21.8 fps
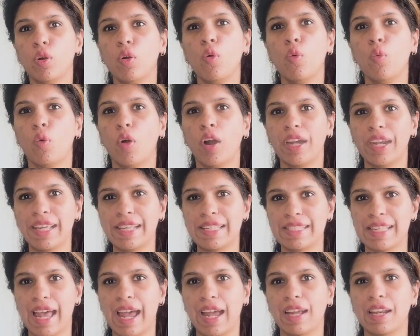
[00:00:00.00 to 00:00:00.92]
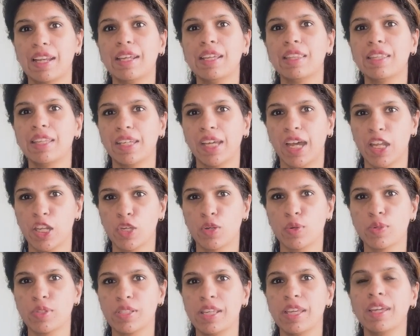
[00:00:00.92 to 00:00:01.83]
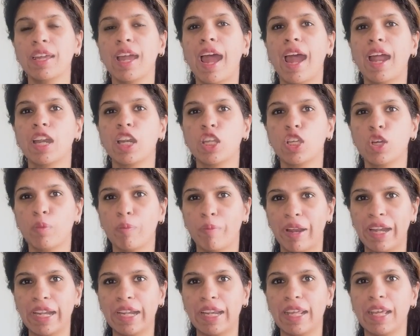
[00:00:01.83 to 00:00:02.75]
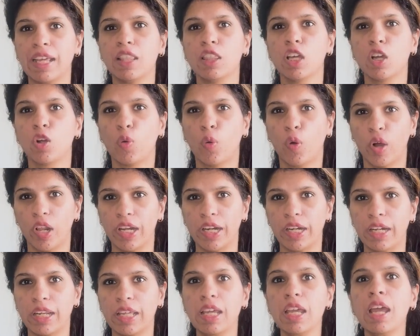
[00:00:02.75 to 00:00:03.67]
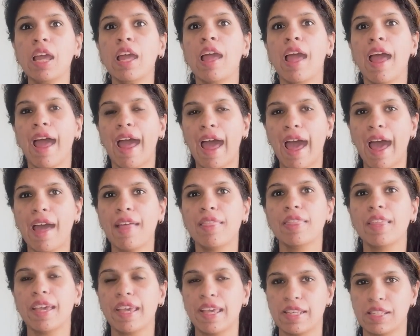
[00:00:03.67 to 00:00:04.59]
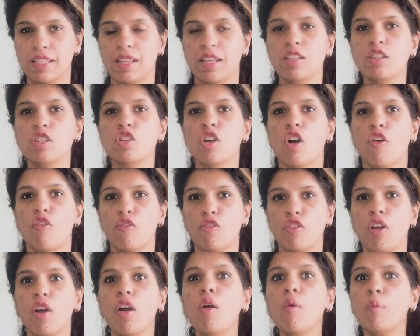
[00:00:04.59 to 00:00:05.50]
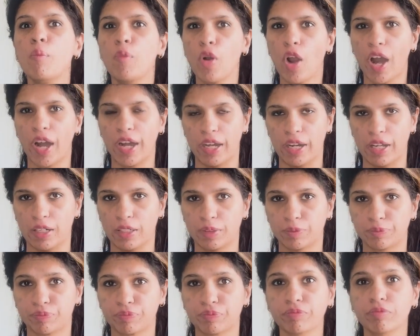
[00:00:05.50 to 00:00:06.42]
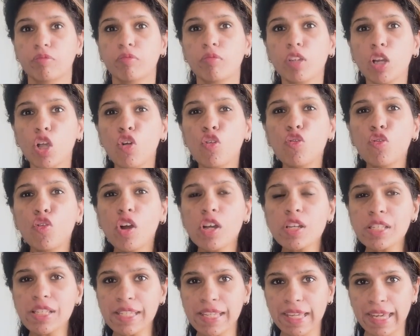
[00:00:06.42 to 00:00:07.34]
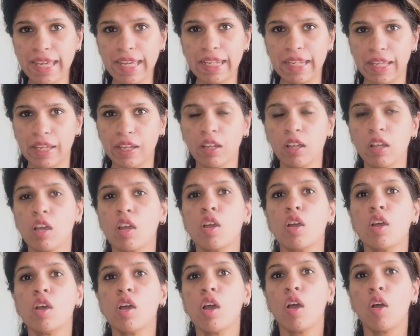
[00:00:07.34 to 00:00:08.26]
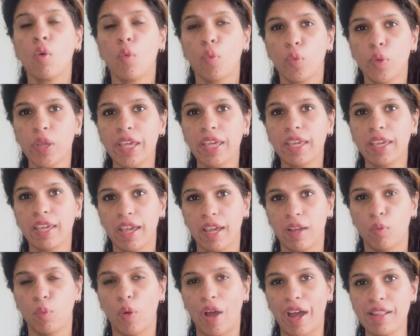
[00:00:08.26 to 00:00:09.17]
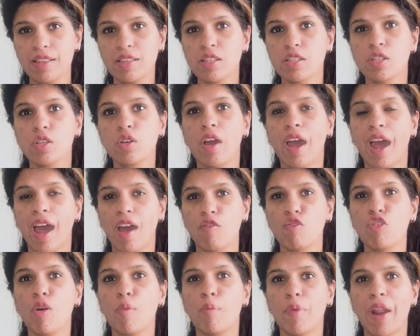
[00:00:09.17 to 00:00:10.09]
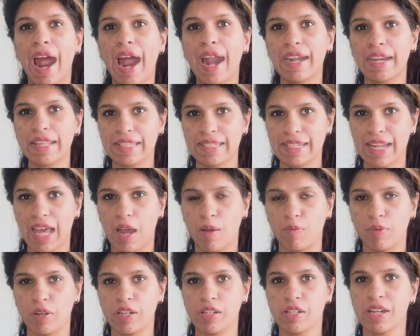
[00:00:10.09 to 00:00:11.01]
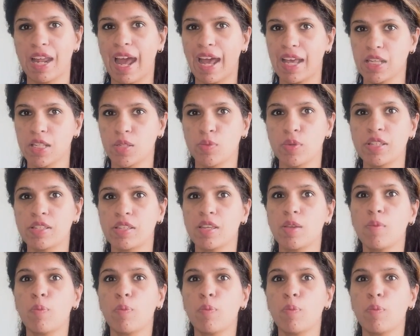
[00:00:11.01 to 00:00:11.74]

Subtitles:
what exactly they are using and you maintain the quality and the essence of your product. For scaling, once you have your brand established, as we see